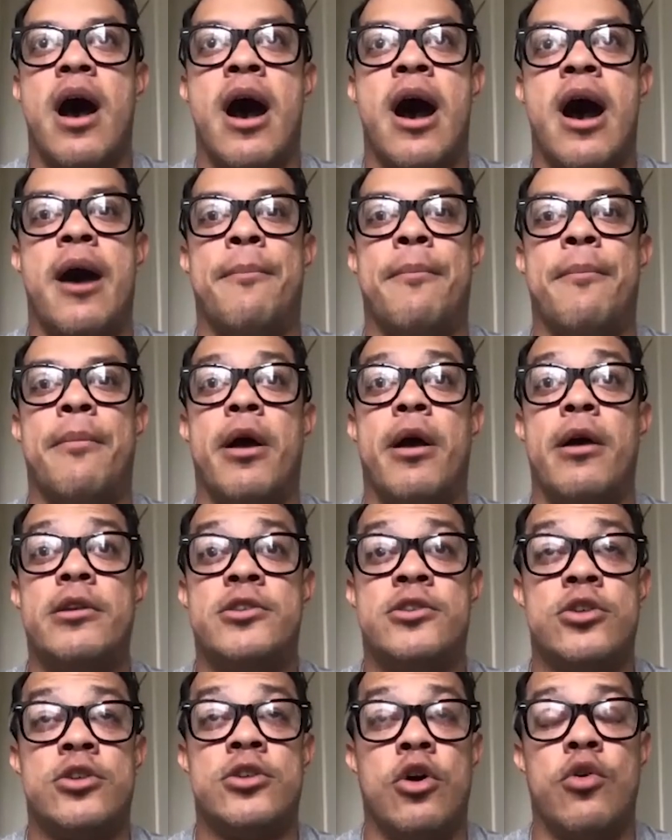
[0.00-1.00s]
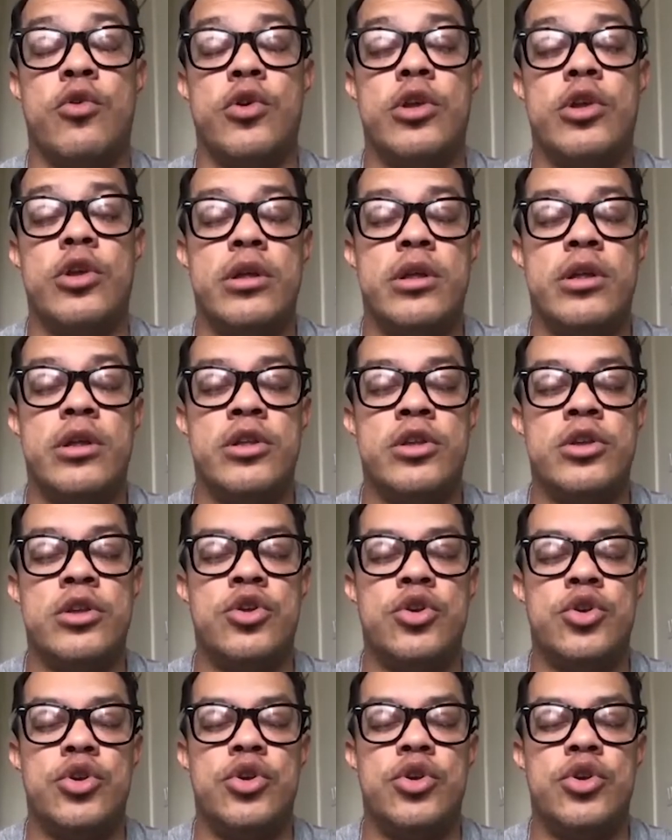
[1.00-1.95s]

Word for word: Um, so you,